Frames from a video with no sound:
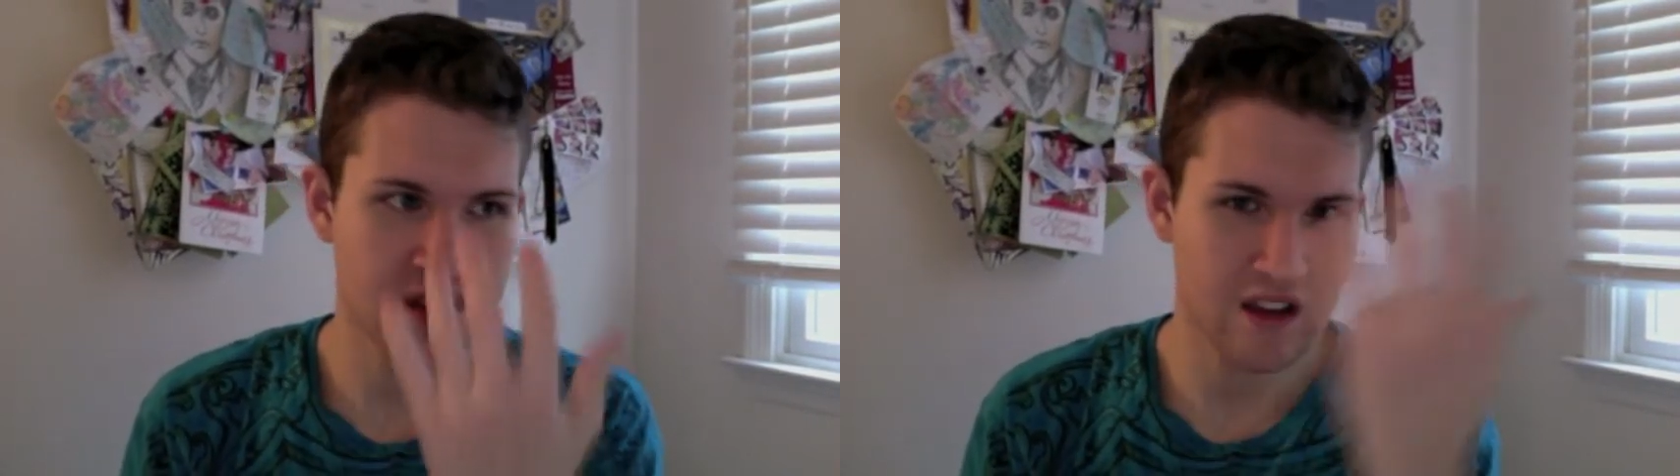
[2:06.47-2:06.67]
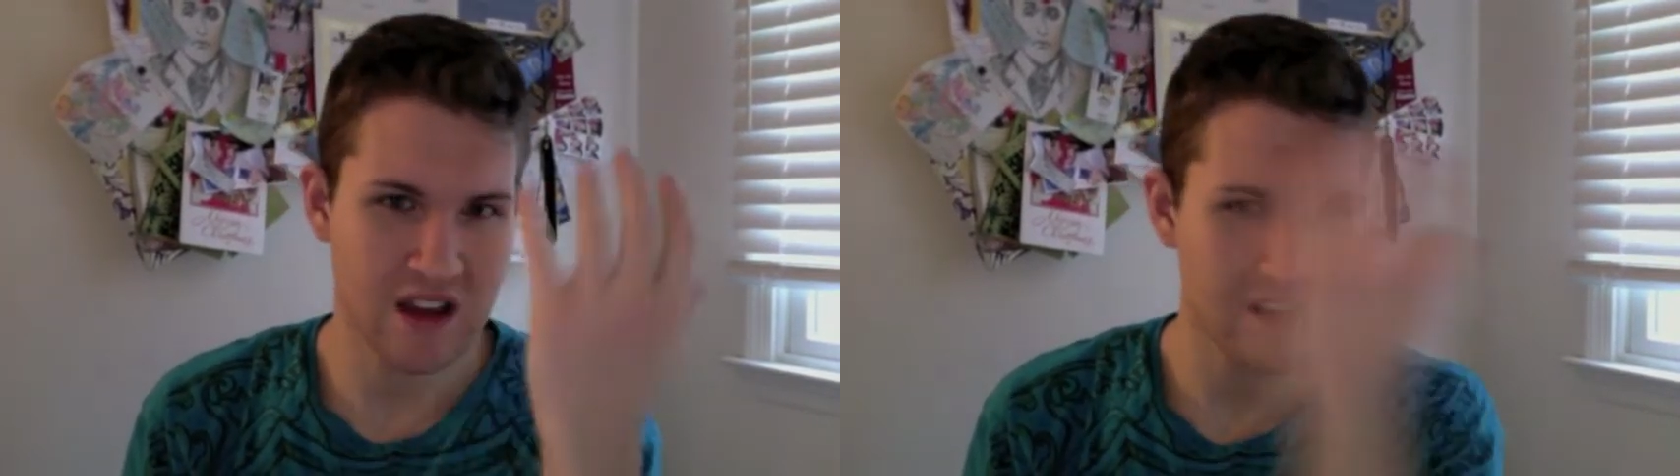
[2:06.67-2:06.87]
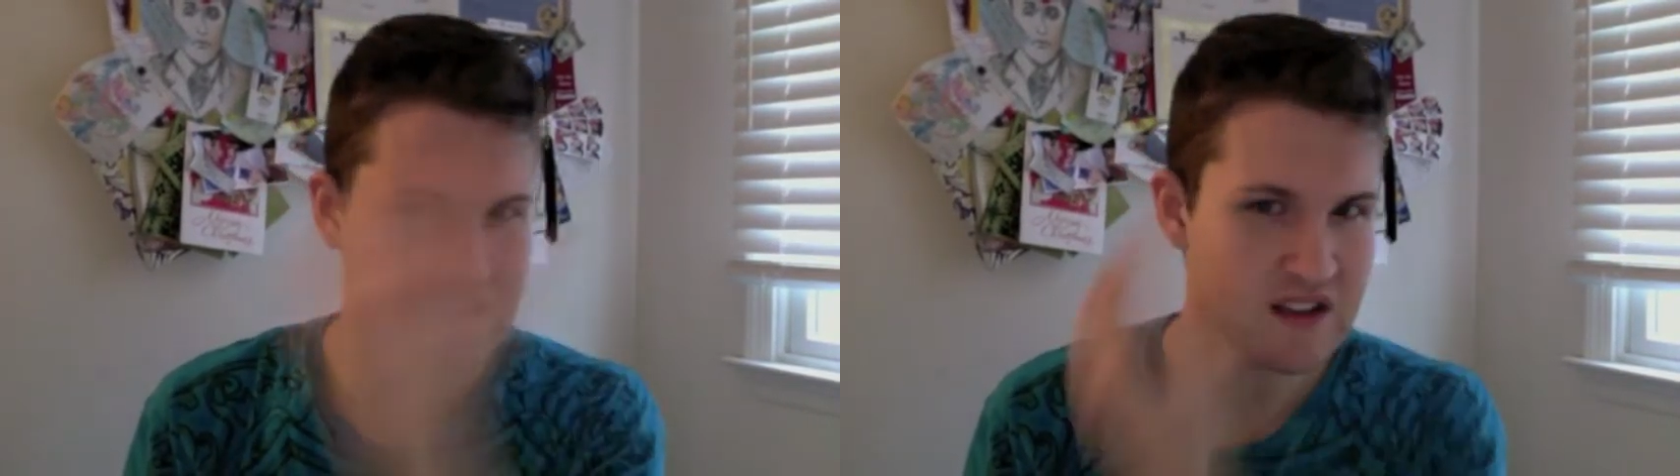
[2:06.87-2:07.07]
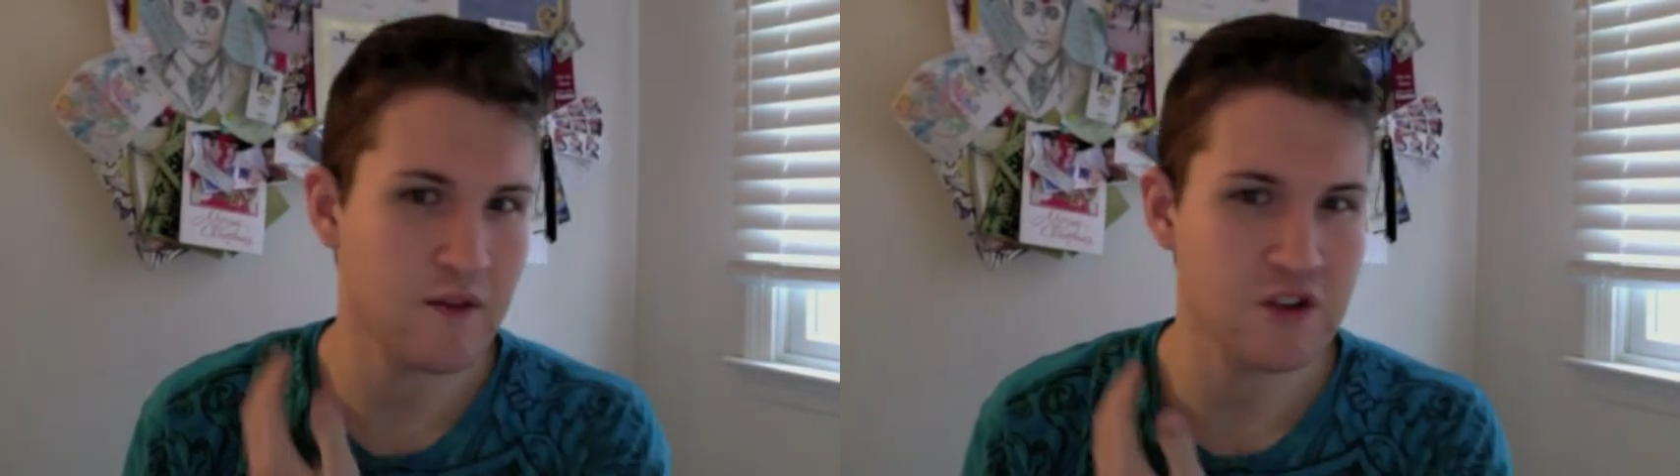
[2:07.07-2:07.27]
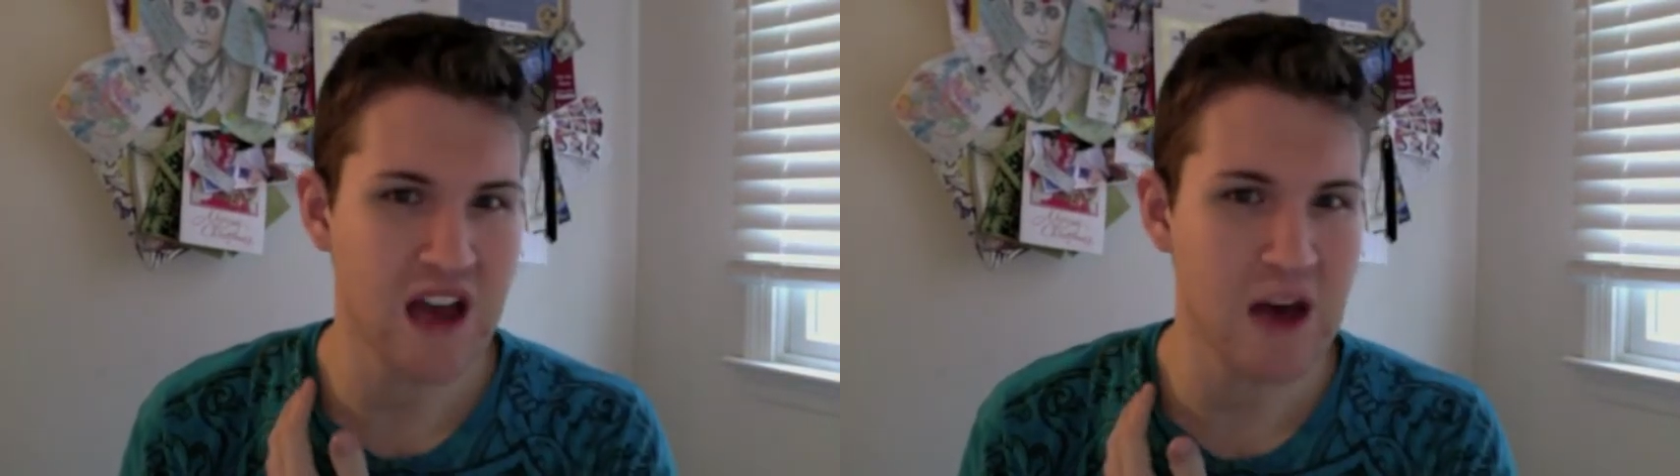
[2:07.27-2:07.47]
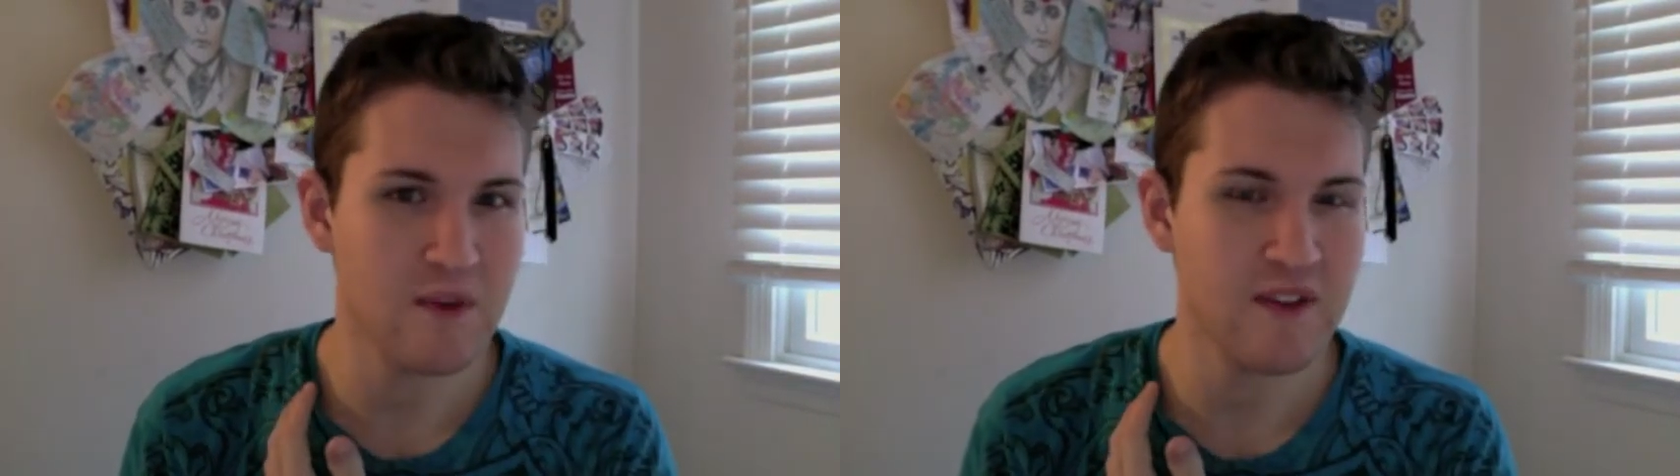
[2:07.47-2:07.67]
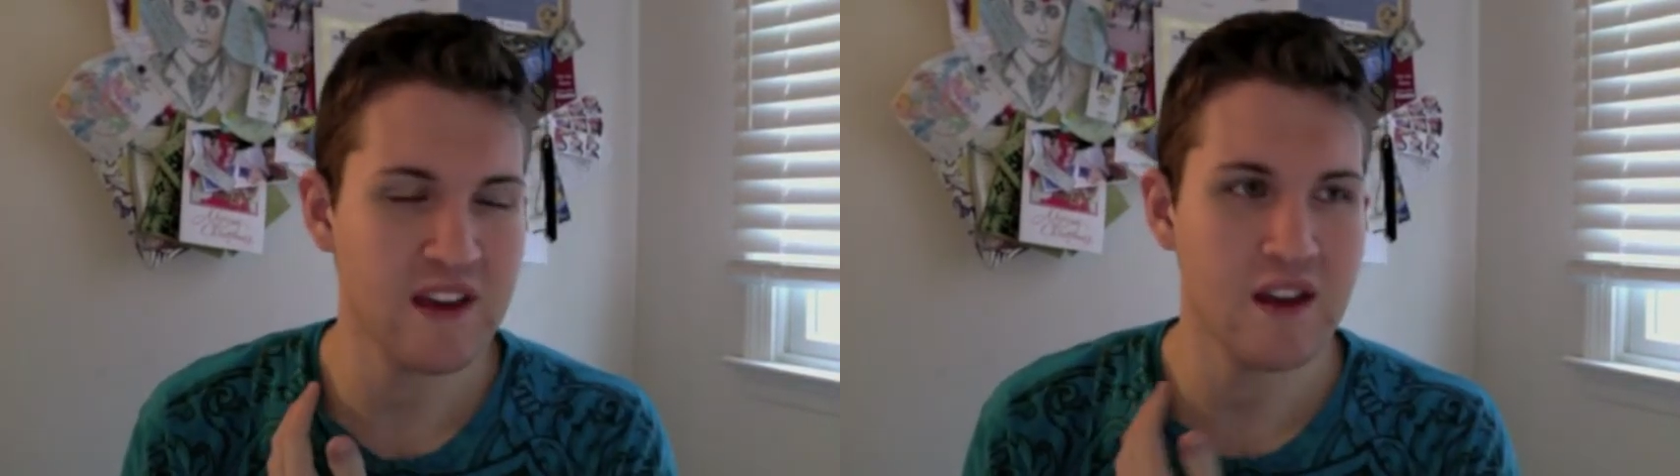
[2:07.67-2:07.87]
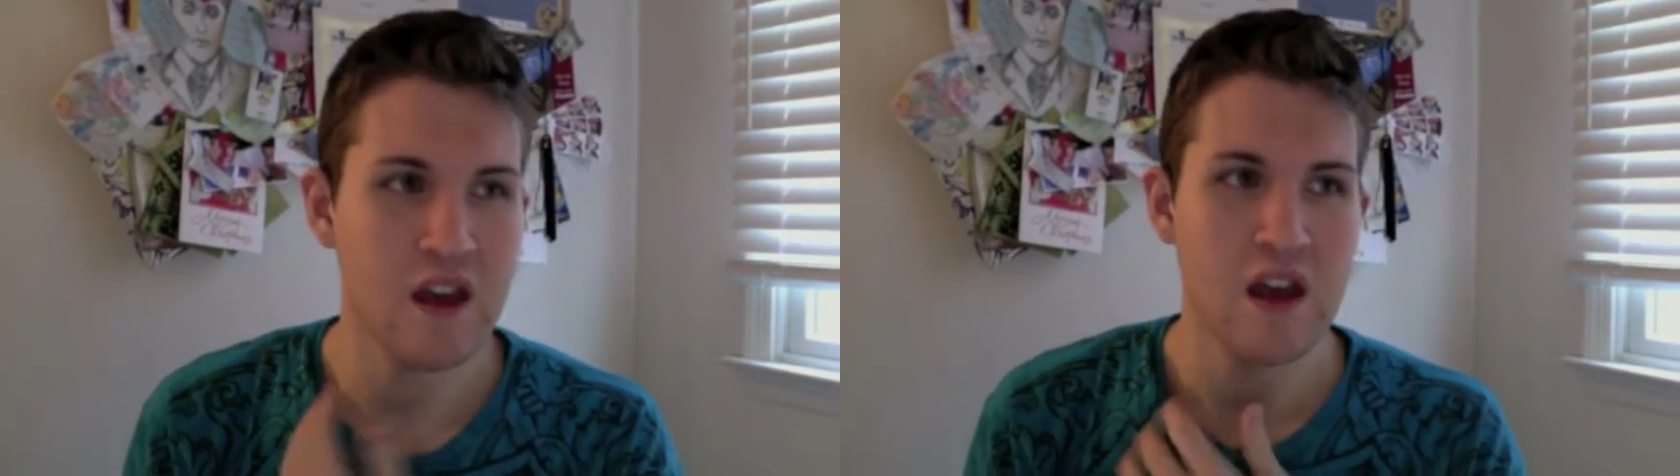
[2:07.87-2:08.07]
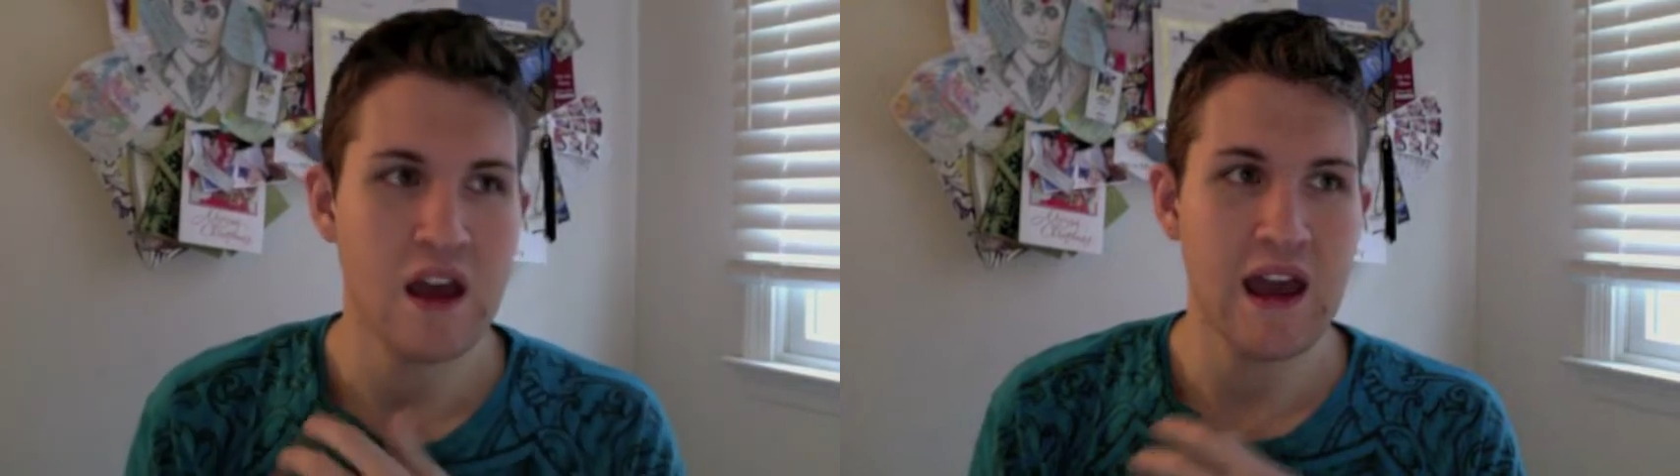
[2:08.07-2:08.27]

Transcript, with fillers: gonna kind of sit over top of it.